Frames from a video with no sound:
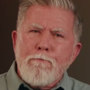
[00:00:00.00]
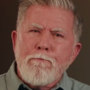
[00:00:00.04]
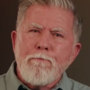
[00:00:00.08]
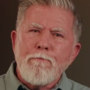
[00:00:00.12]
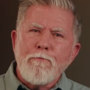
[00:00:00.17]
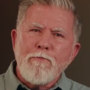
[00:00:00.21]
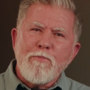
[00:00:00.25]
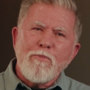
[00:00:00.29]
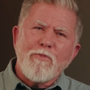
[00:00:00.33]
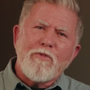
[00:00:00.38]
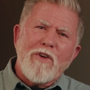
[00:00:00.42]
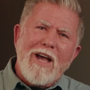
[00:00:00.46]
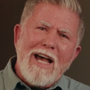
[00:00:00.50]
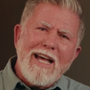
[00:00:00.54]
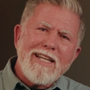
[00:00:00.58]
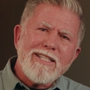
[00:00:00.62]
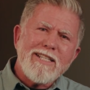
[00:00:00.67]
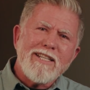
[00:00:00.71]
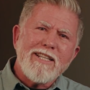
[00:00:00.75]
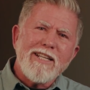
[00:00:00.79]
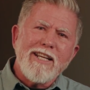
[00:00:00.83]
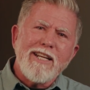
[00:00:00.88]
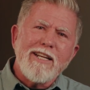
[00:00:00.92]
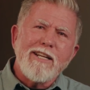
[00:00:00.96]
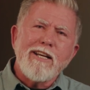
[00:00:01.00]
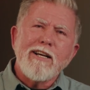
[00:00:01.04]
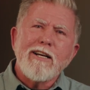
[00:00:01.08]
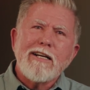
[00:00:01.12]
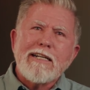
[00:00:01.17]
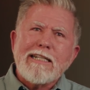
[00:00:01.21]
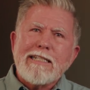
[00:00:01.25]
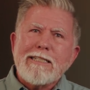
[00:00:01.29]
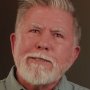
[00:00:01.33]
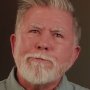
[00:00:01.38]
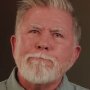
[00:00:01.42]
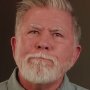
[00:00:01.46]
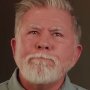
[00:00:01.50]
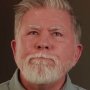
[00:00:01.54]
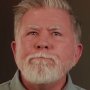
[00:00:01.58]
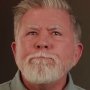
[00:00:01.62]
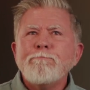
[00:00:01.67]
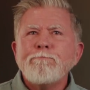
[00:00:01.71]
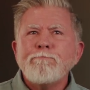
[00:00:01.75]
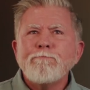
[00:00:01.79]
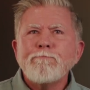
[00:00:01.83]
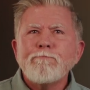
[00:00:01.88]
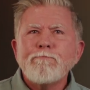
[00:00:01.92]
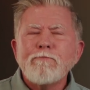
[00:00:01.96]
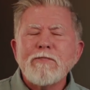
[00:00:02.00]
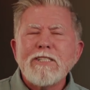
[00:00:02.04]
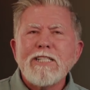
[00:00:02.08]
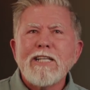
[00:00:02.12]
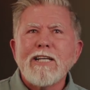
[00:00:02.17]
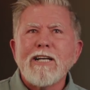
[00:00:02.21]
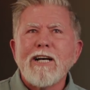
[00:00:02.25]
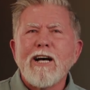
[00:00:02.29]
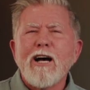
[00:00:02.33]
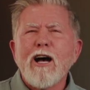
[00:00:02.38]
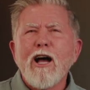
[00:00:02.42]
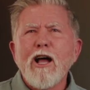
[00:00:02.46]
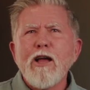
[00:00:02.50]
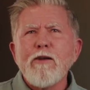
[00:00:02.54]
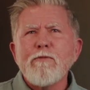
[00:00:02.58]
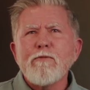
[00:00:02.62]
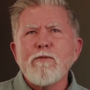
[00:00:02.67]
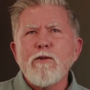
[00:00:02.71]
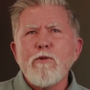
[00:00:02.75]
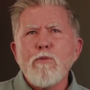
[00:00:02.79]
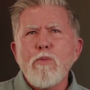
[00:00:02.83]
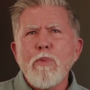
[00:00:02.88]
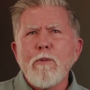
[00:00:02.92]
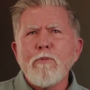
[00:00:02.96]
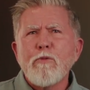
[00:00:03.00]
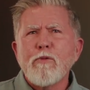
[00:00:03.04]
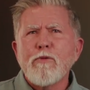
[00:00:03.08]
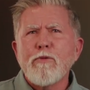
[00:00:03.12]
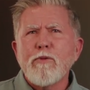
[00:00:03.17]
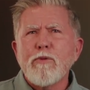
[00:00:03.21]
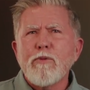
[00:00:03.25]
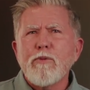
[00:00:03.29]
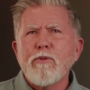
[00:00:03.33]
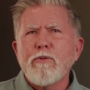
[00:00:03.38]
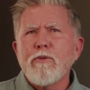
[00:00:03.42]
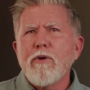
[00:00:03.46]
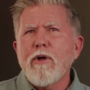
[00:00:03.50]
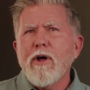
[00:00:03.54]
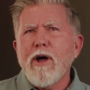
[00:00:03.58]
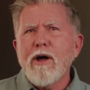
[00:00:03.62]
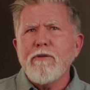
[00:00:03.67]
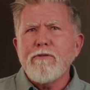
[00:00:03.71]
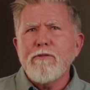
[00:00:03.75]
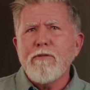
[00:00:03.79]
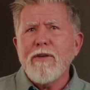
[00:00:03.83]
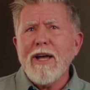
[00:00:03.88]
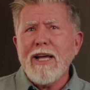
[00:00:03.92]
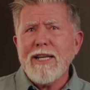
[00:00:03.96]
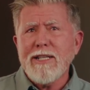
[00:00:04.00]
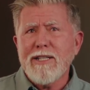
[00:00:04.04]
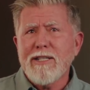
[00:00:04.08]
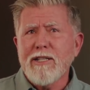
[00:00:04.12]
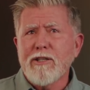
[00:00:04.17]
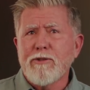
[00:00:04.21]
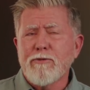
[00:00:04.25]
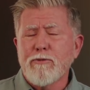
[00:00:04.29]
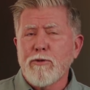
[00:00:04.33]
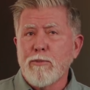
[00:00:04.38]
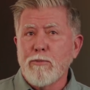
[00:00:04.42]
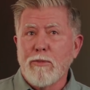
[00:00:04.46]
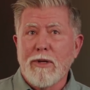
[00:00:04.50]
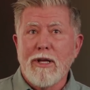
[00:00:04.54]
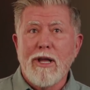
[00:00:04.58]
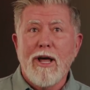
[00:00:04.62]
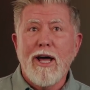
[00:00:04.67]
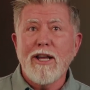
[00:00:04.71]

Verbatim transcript: Hmm, fasting. Um, yeah, I I've fasted from